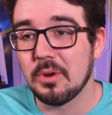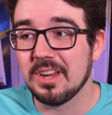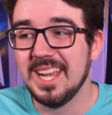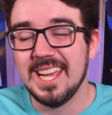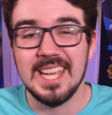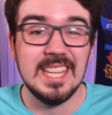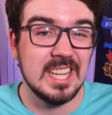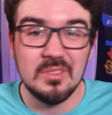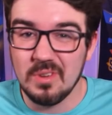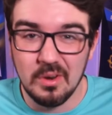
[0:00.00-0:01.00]
where he
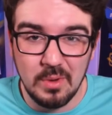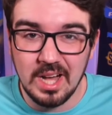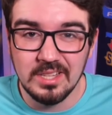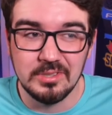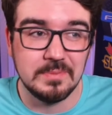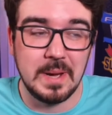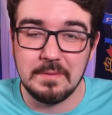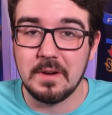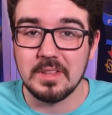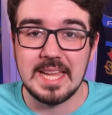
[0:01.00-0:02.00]
didn't run well, it was
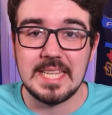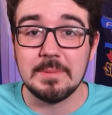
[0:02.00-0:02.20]
by far that